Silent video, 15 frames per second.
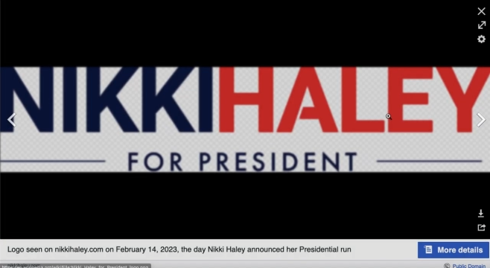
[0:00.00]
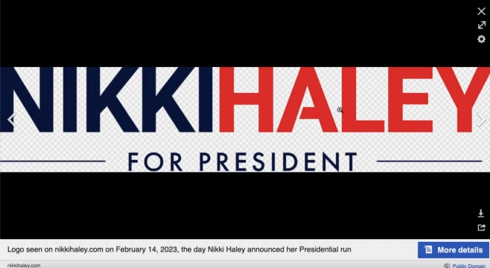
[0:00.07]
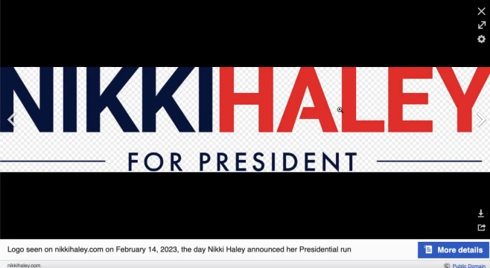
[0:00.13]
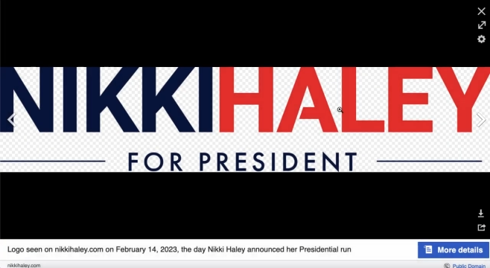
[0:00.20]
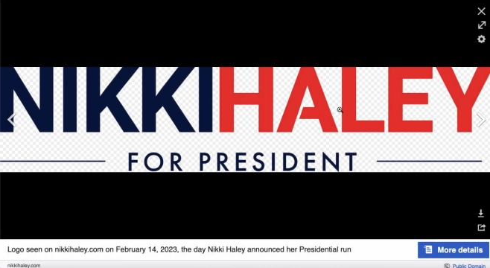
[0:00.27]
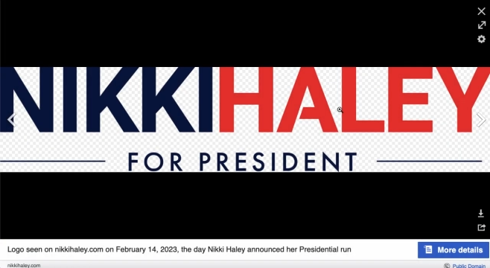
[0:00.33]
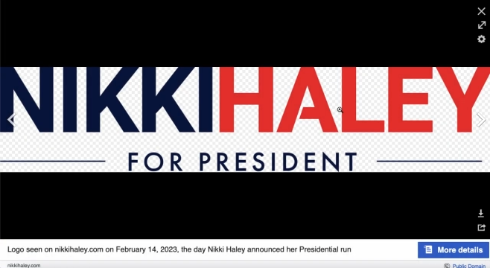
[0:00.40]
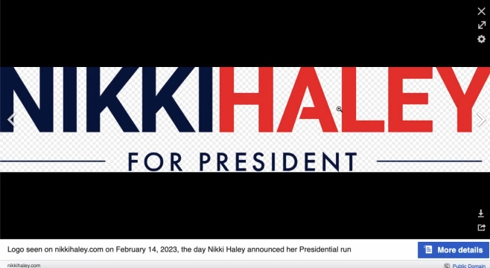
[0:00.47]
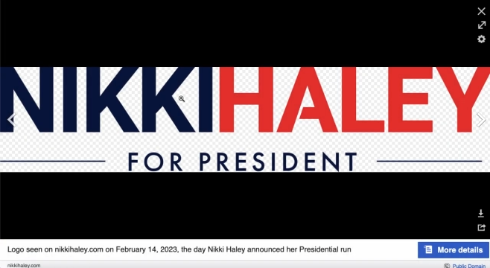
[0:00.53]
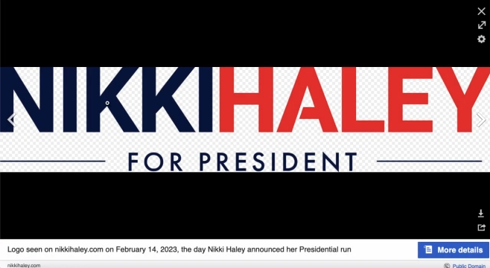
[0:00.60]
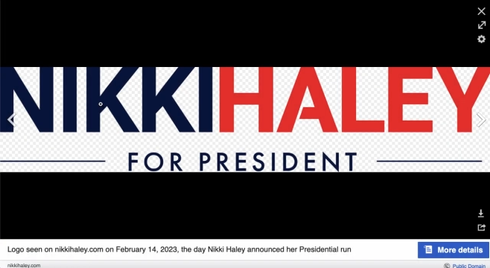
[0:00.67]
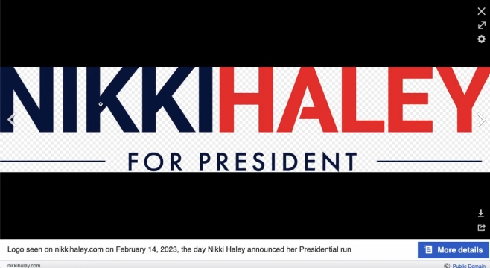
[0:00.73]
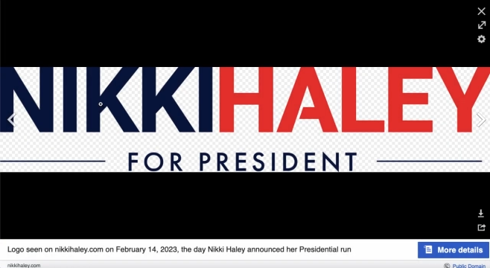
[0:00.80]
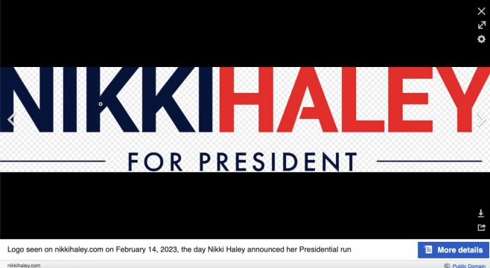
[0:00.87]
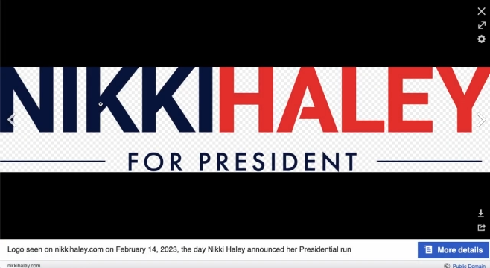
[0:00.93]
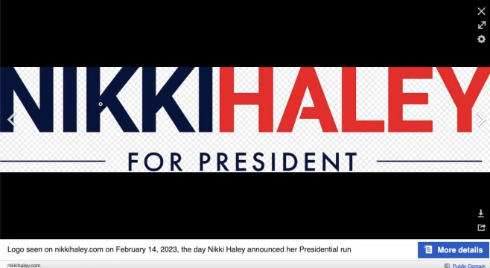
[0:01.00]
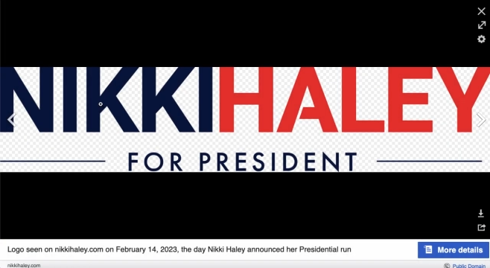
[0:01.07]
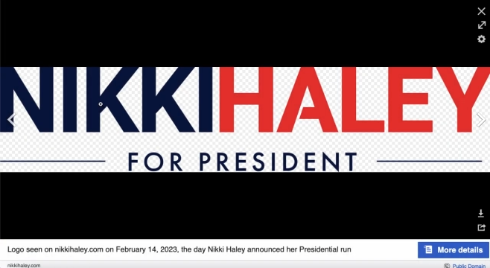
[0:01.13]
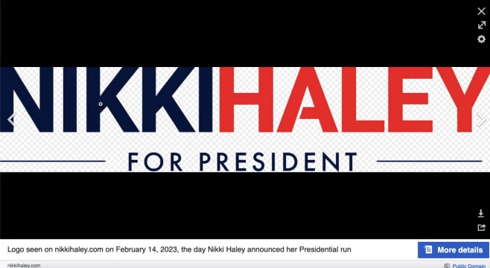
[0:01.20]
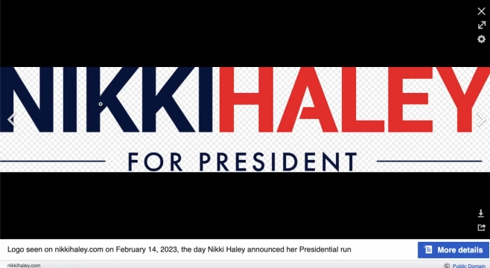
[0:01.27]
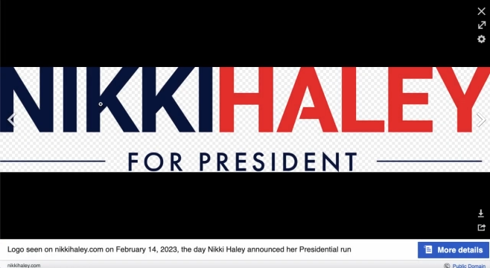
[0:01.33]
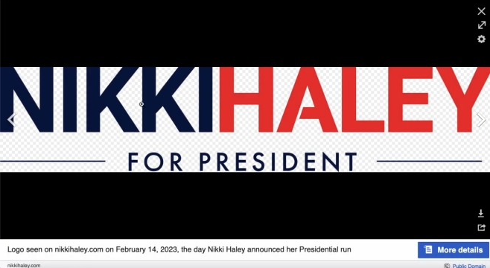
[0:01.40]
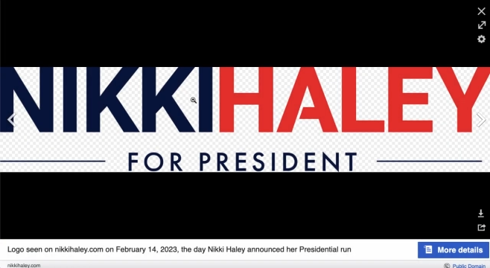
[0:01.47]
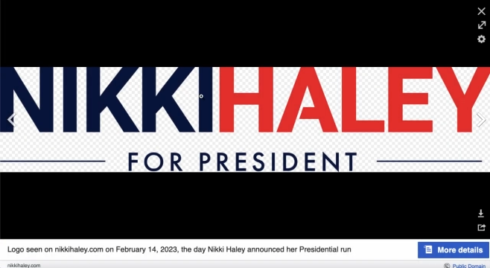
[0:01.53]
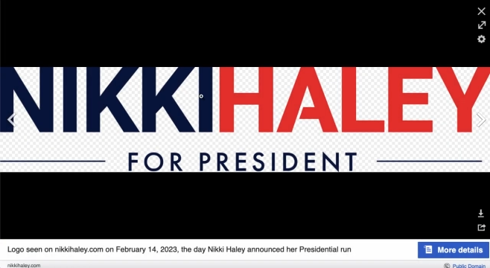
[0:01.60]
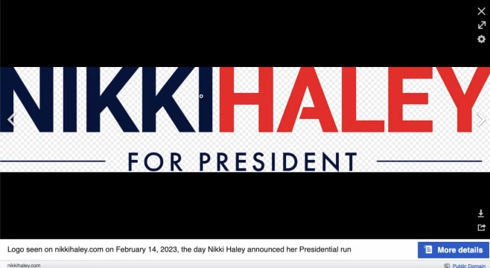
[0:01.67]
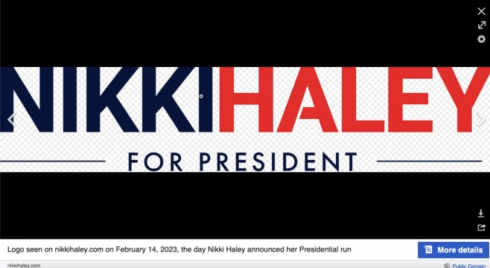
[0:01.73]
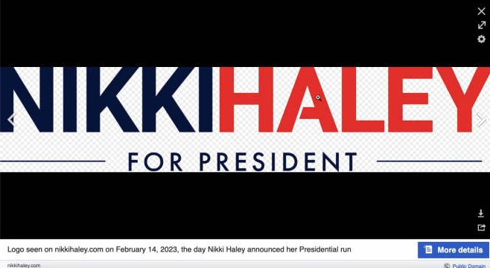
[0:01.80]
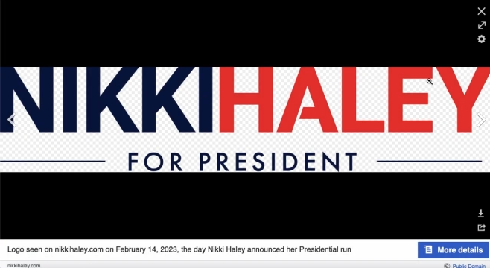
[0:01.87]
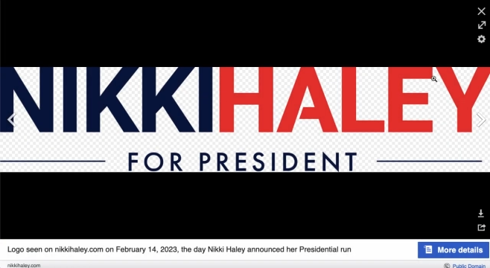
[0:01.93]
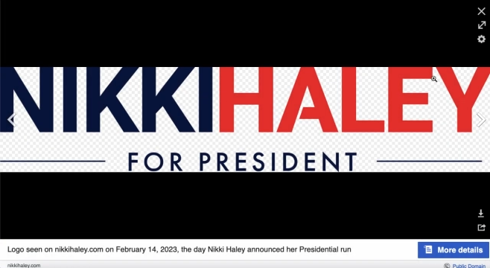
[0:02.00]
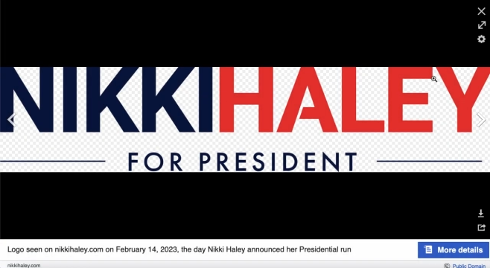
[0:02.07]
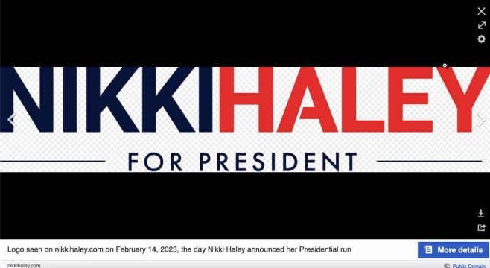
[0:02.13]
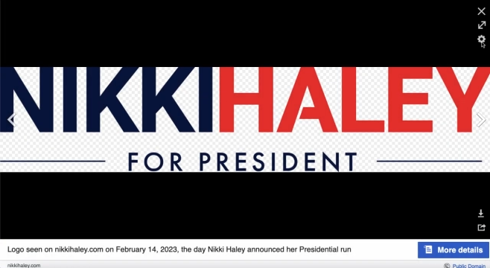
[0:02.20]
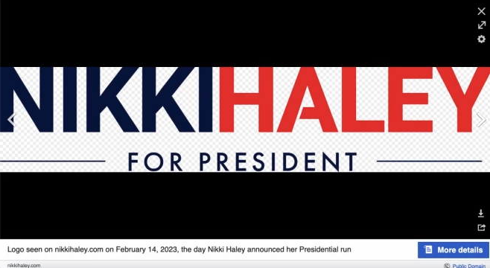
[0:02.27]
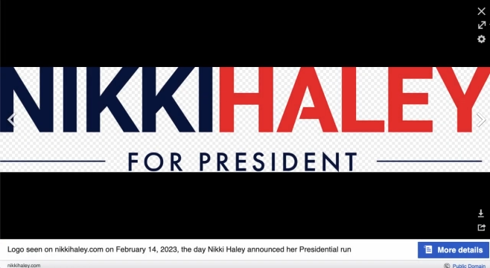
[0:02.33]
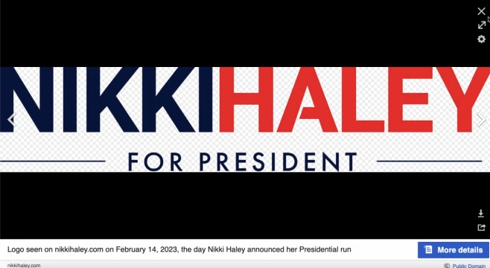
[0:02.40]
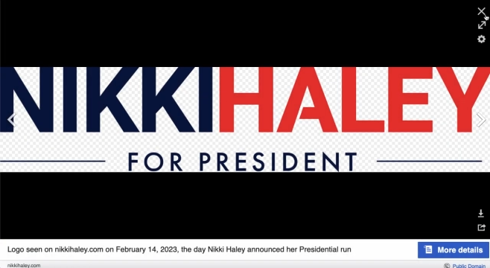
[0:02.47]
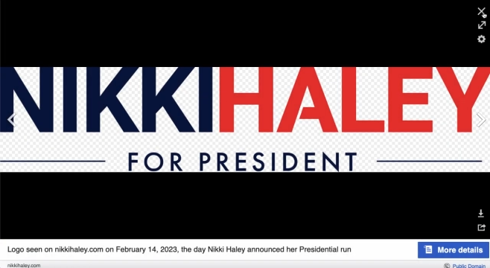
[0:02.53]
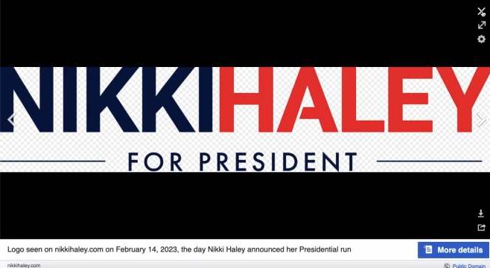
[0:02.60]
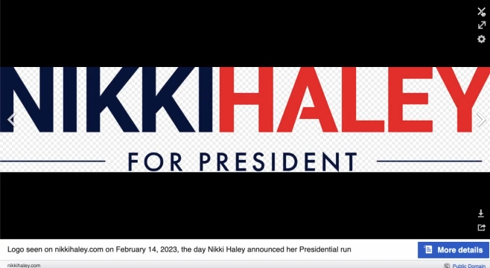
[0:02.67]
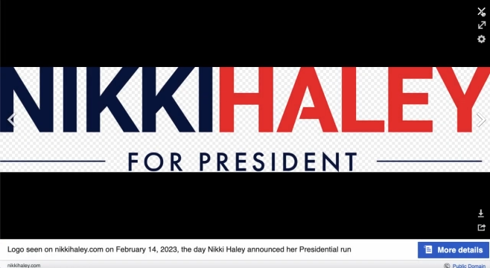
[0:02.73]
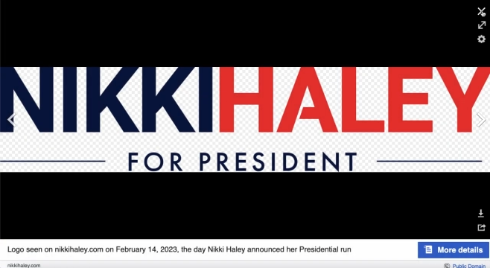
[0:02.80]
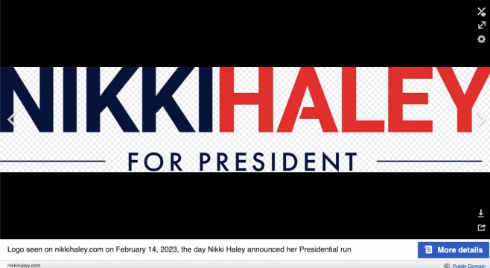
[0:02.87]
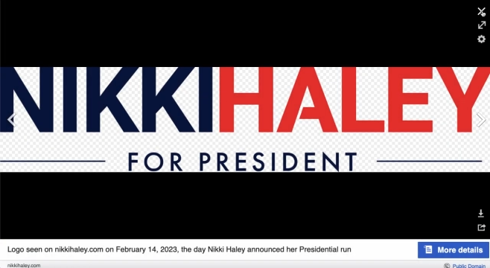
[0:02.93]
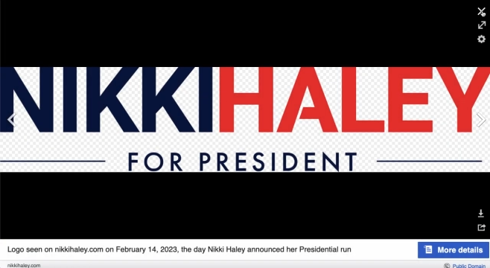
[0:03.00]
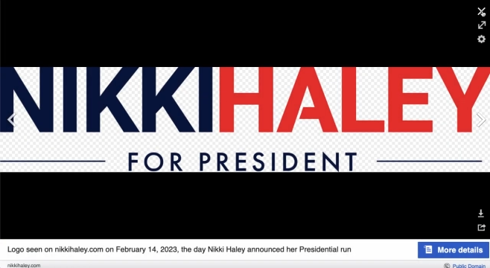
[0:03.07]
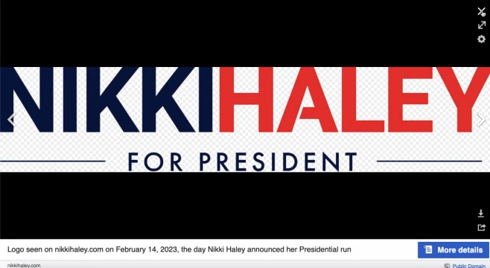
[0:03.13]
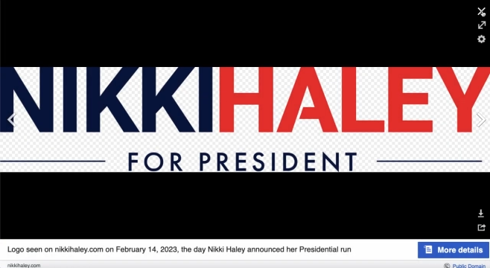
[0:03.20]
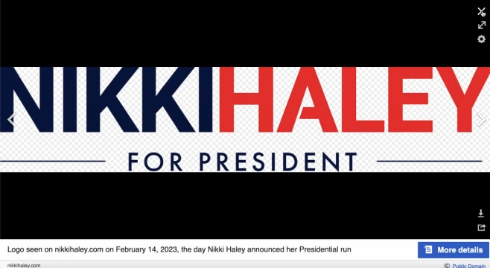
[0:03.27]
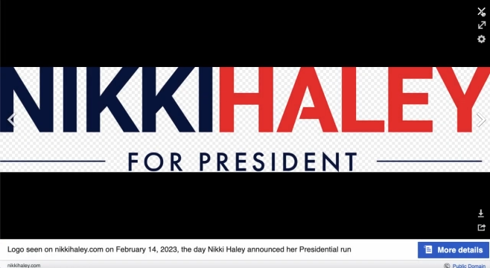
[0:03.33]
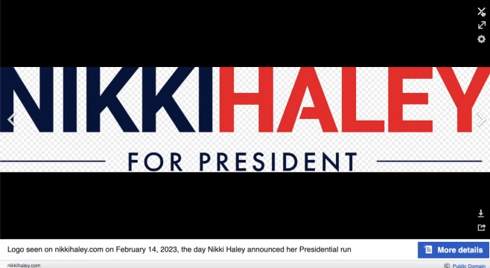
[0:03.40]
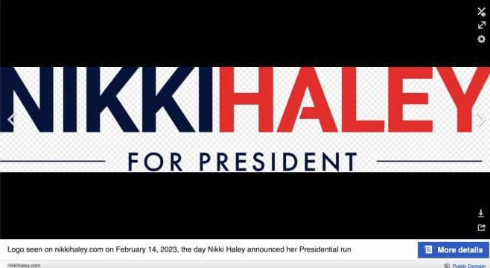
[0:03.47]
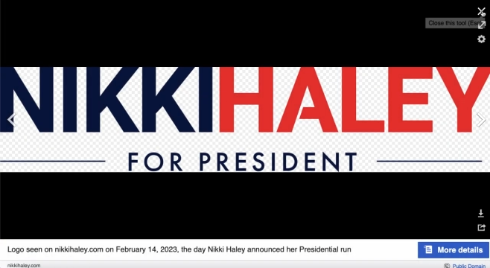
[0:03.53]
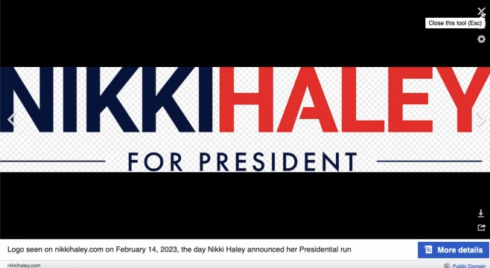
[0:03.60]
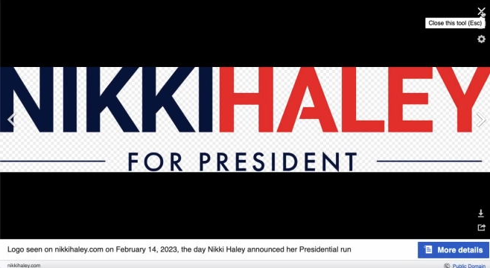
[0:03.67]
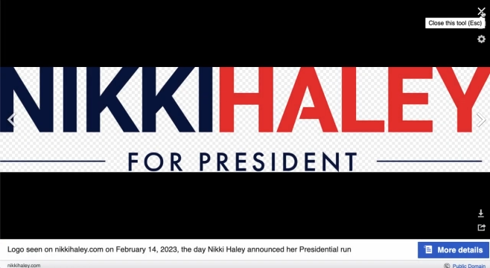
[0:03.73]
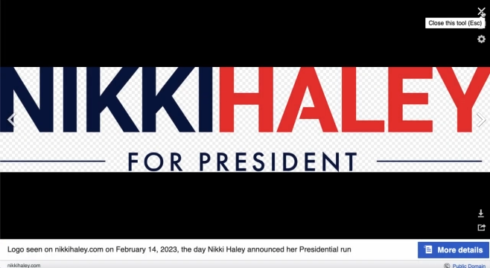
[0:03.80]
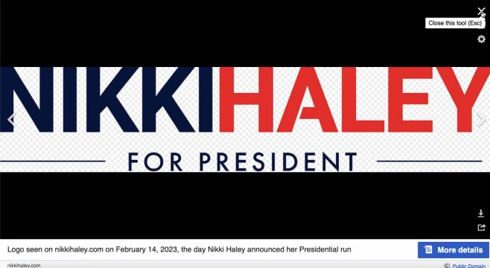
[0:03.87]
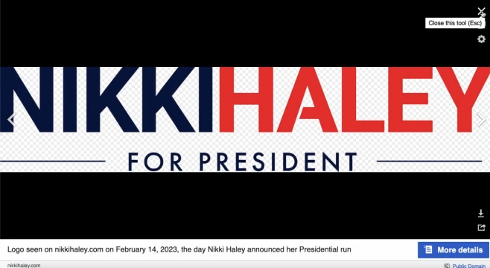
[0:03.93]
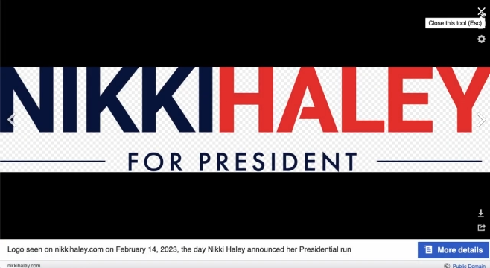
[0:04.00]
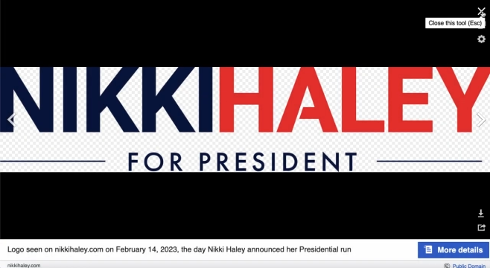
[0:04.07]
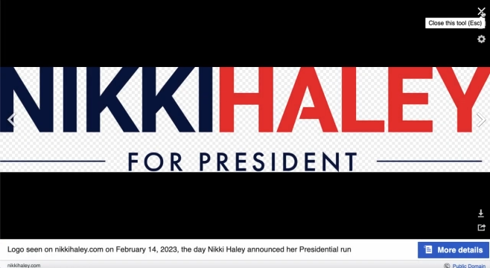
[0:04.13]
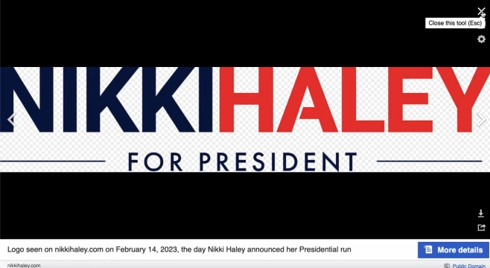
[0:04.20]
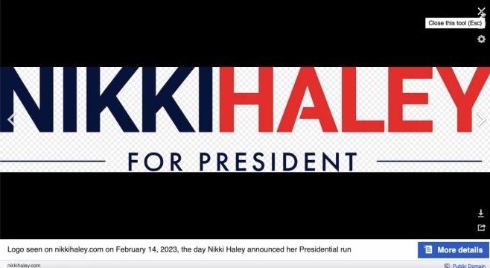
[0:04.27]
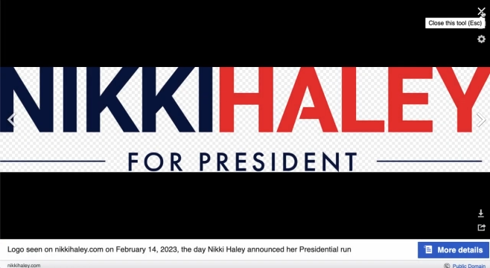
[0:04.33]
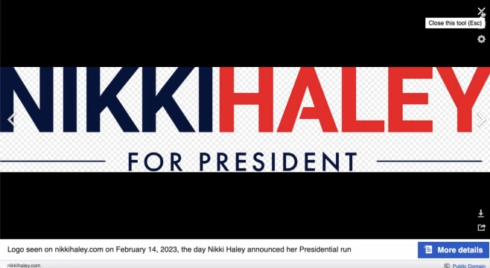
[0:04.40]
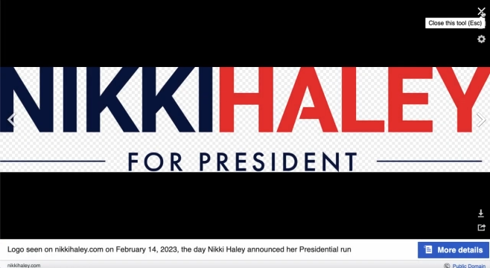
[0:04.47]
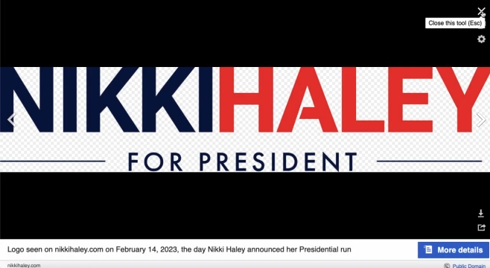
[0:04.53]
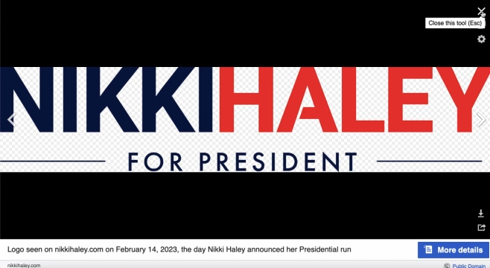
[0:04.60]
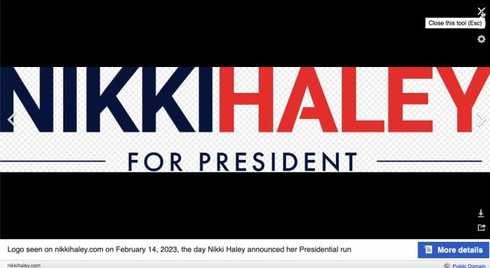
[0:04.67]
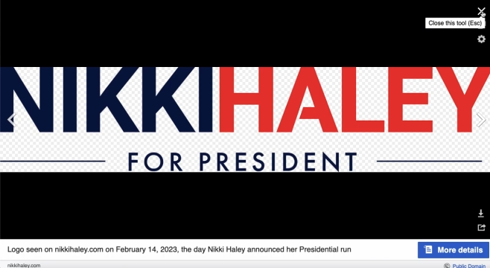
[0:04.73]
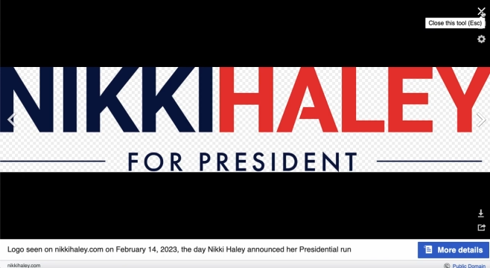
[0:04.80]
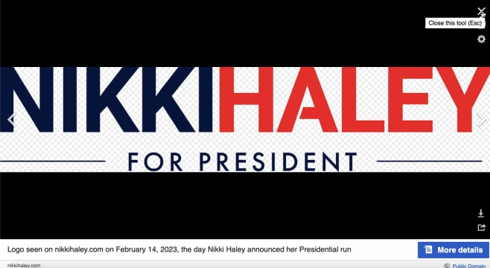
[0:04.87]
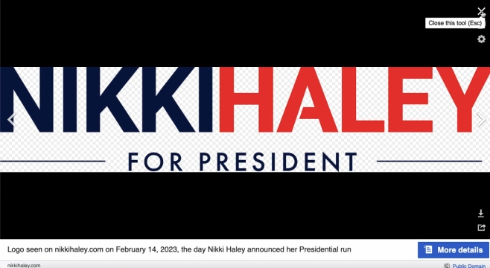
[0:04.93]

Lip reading: (no speaker visible)